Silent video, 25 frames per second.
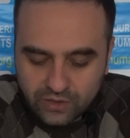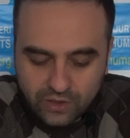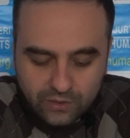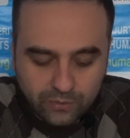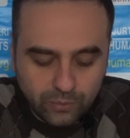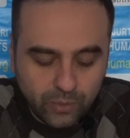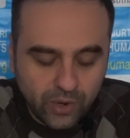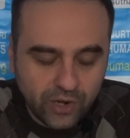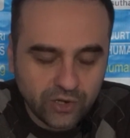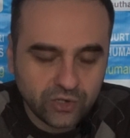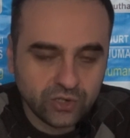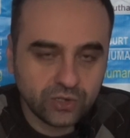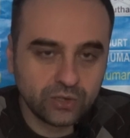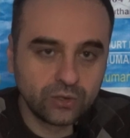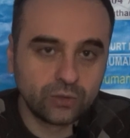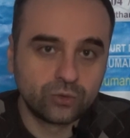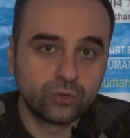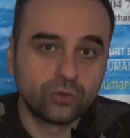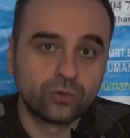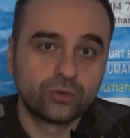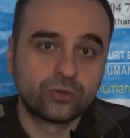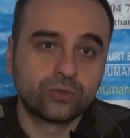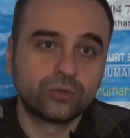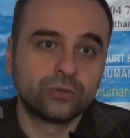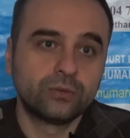and partially
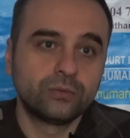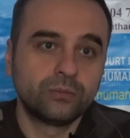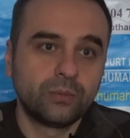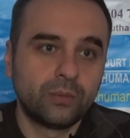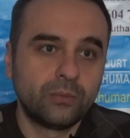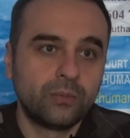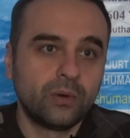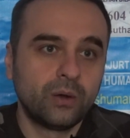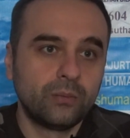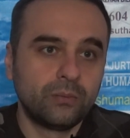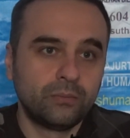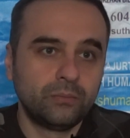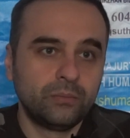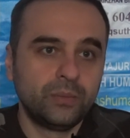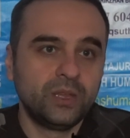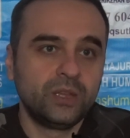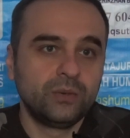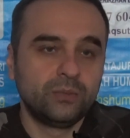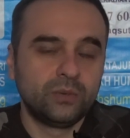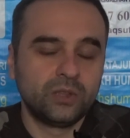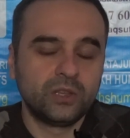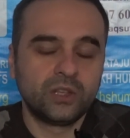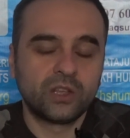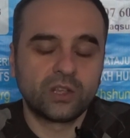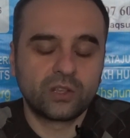due to me
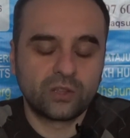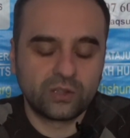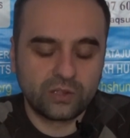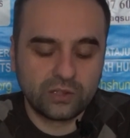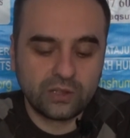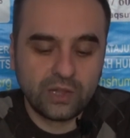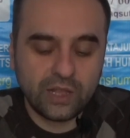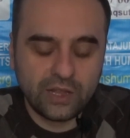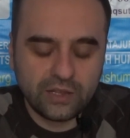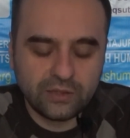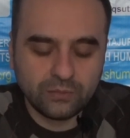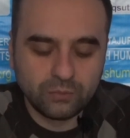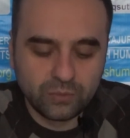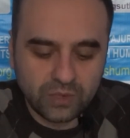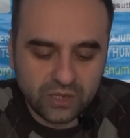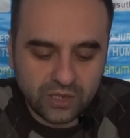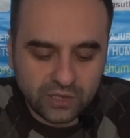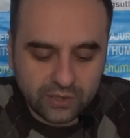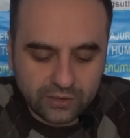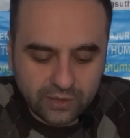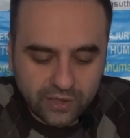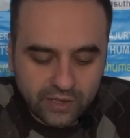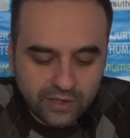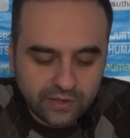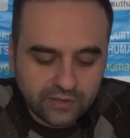
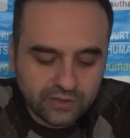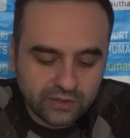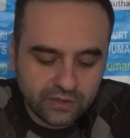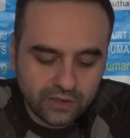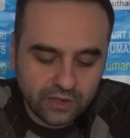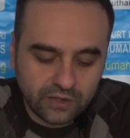being lazy,